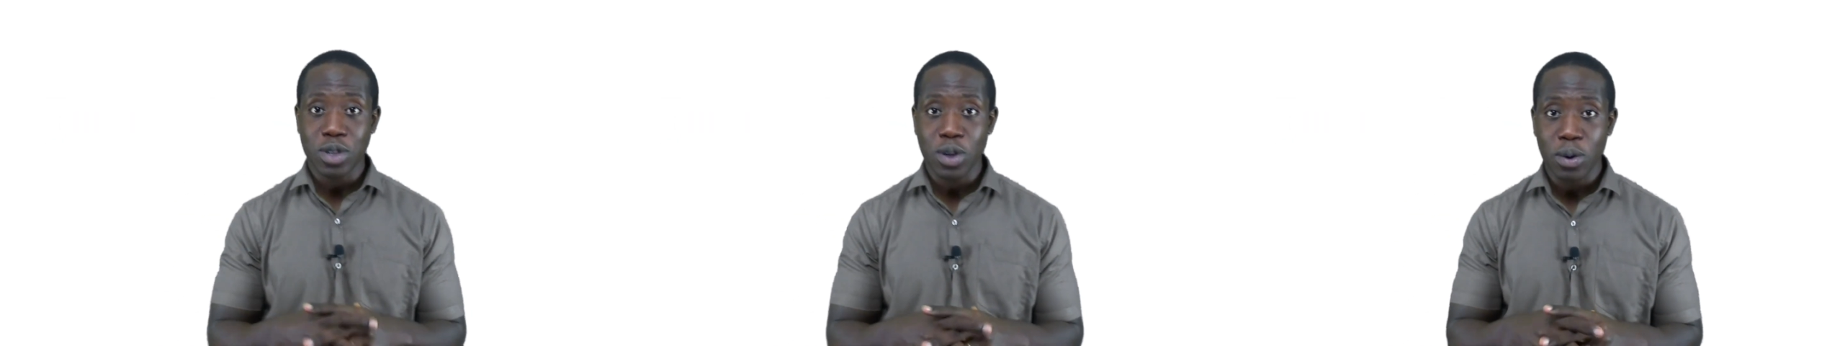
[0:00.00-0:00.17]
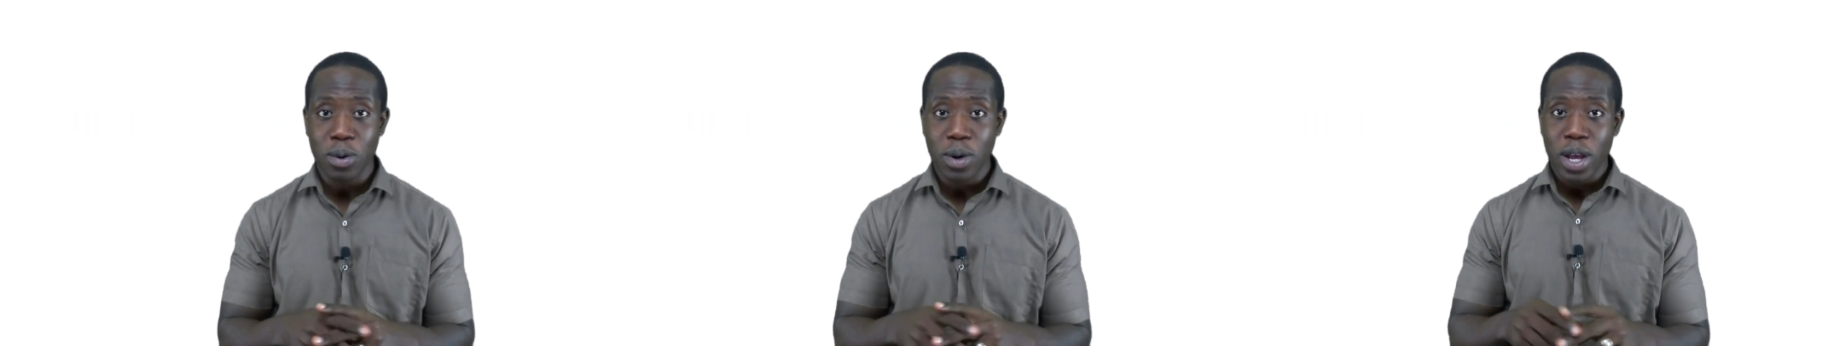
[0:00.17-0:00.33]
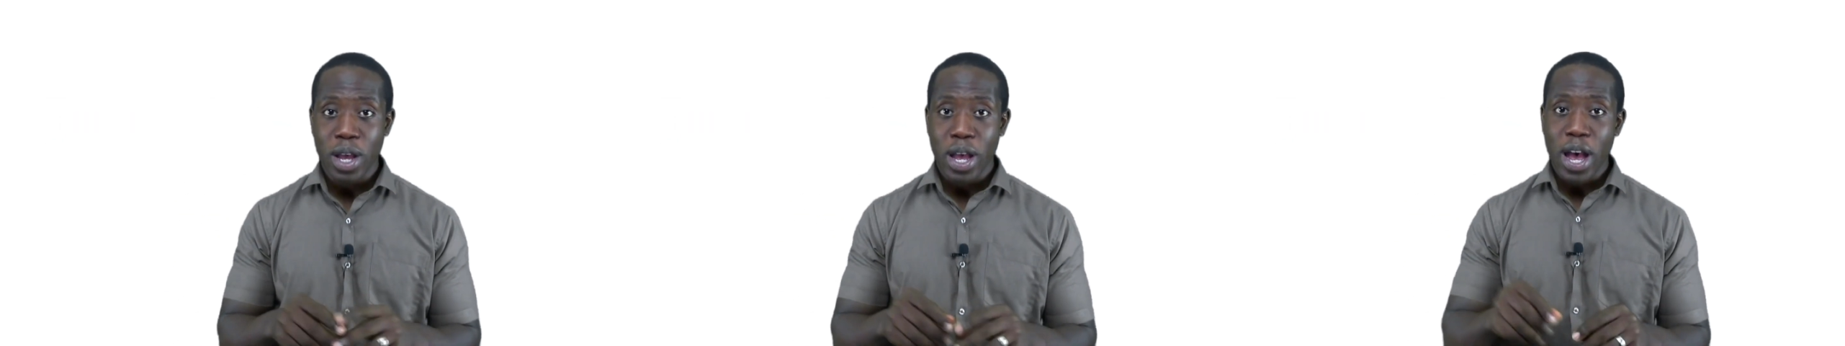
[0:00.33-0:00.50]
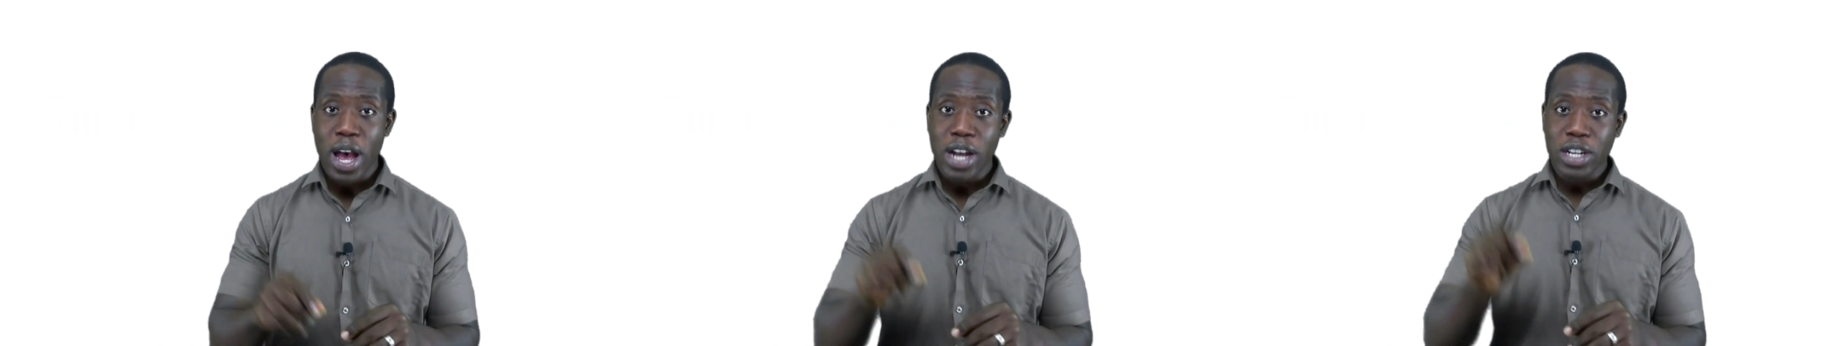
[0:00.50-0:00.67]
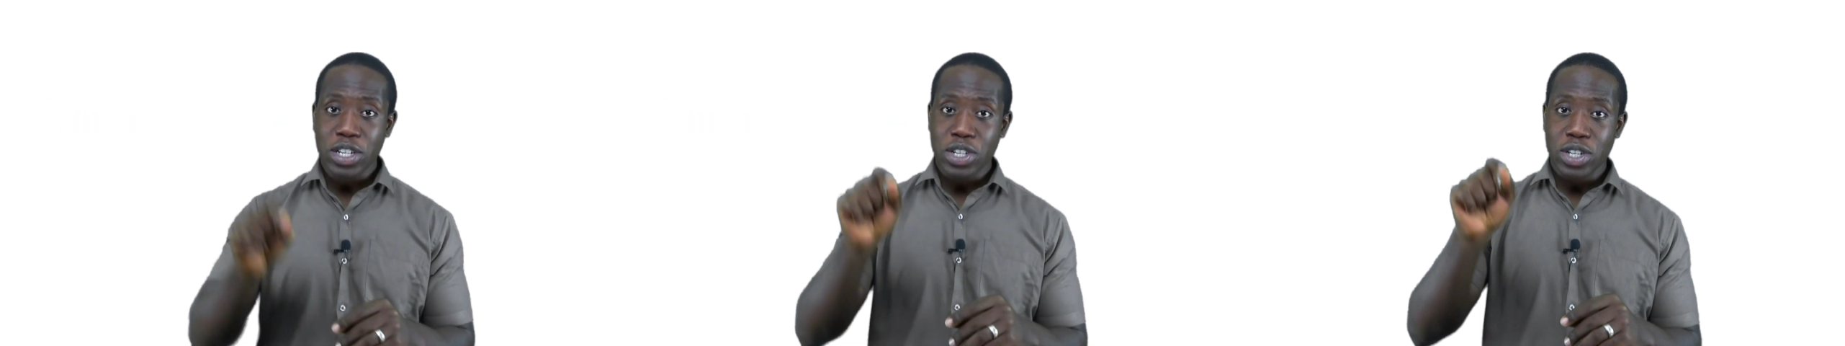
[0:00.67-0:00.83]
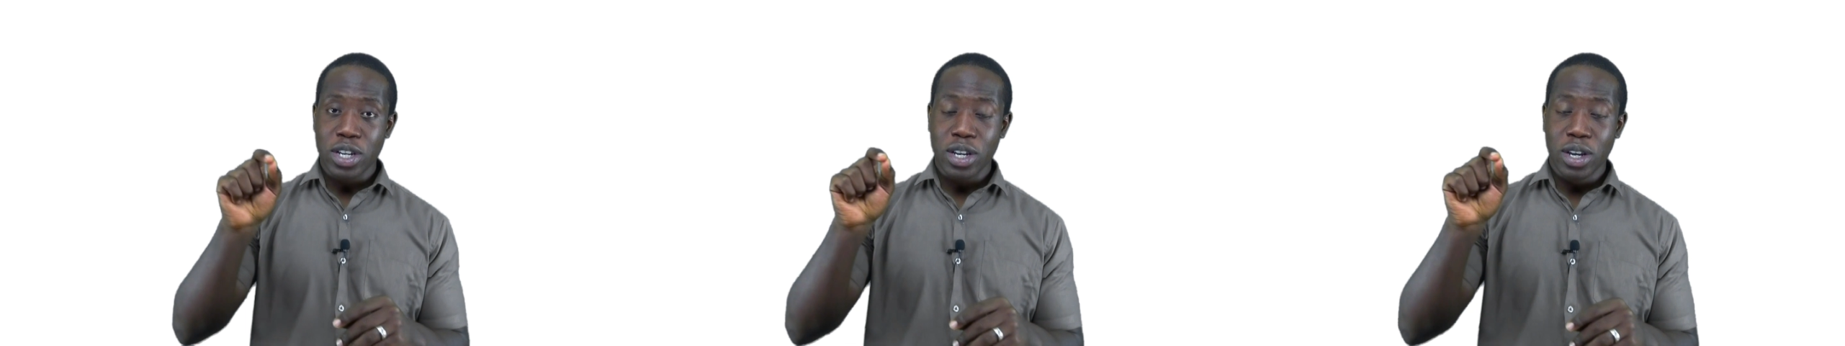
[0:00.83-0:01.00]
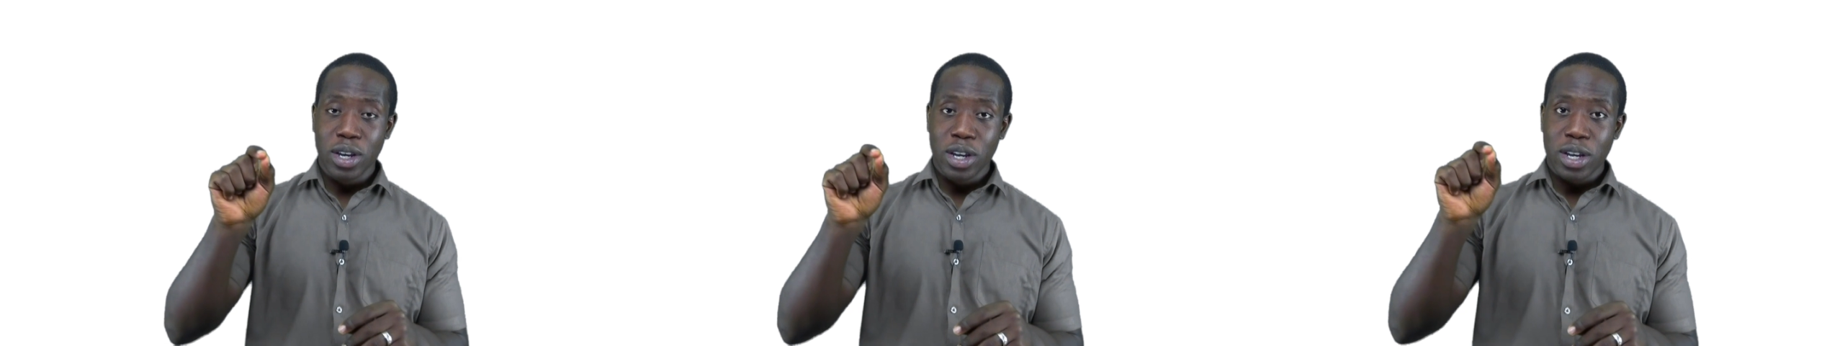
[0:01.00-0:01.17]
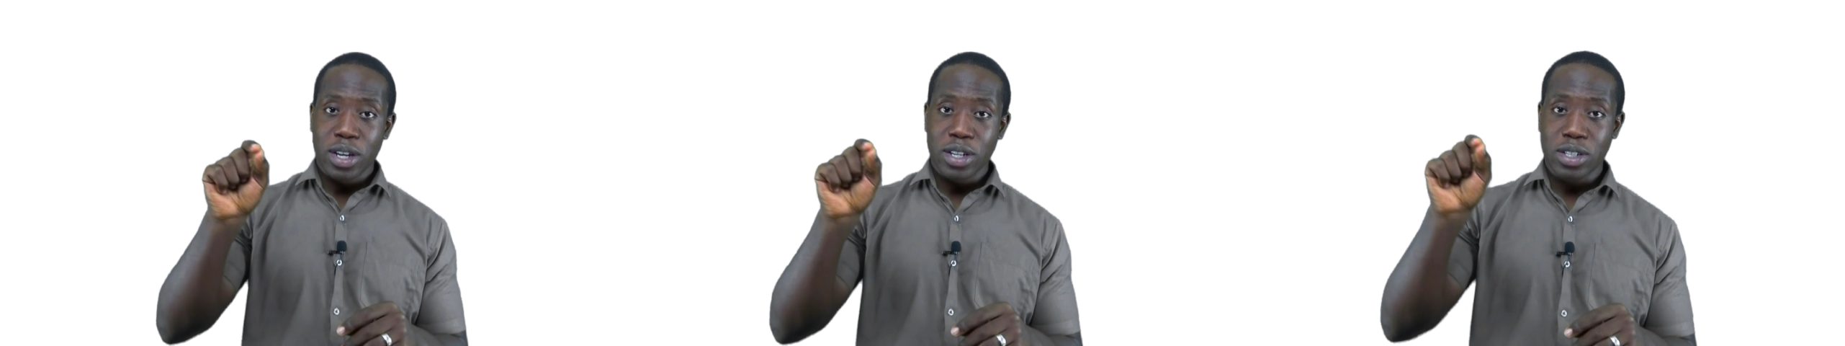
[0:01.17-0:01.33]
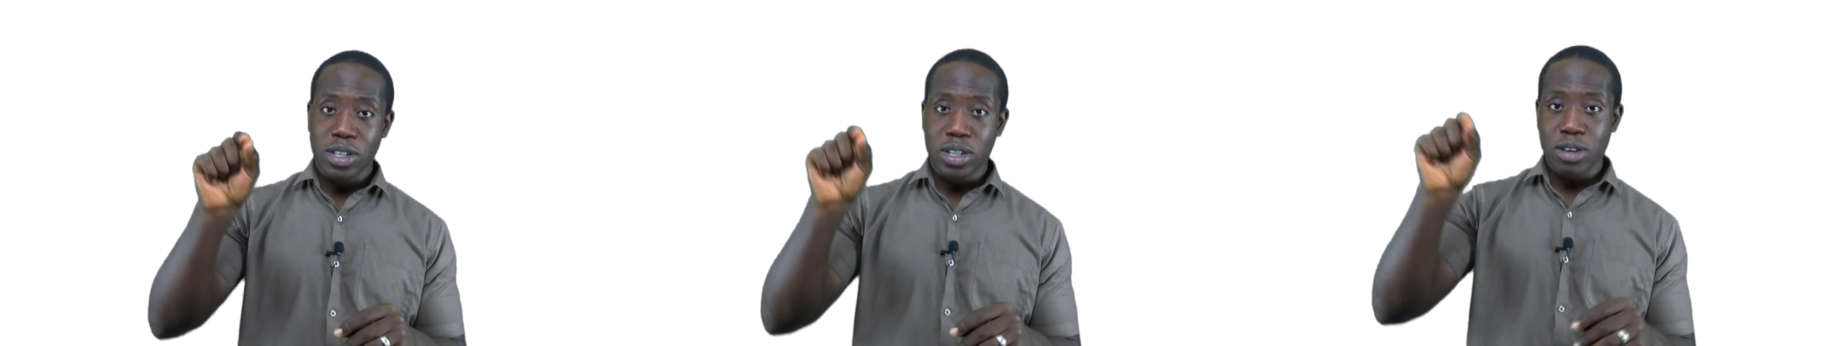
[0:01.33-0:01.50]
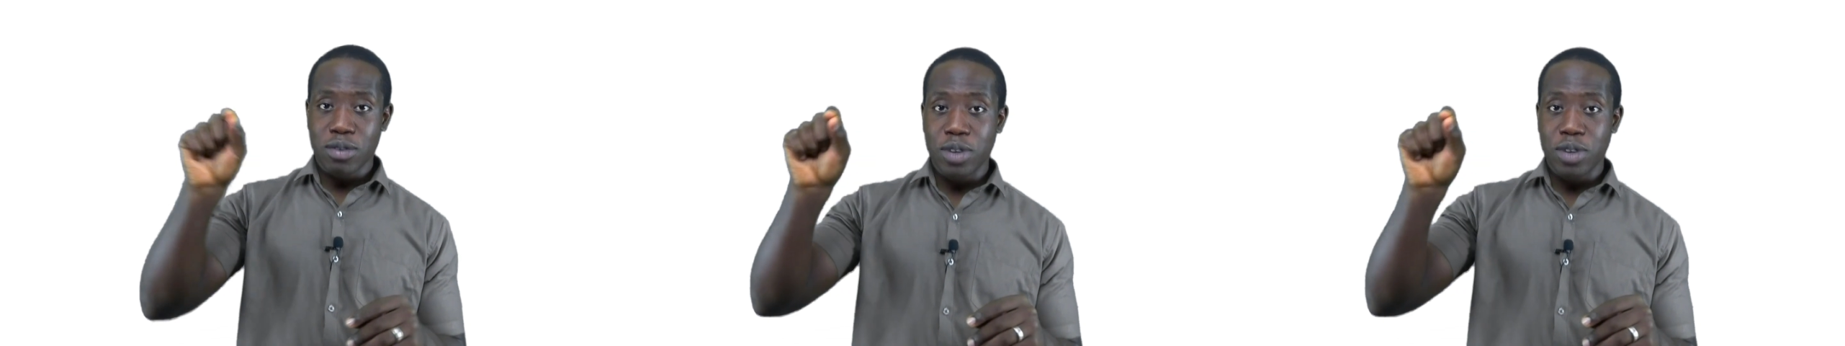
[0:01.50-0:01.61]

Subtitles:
So actually, instead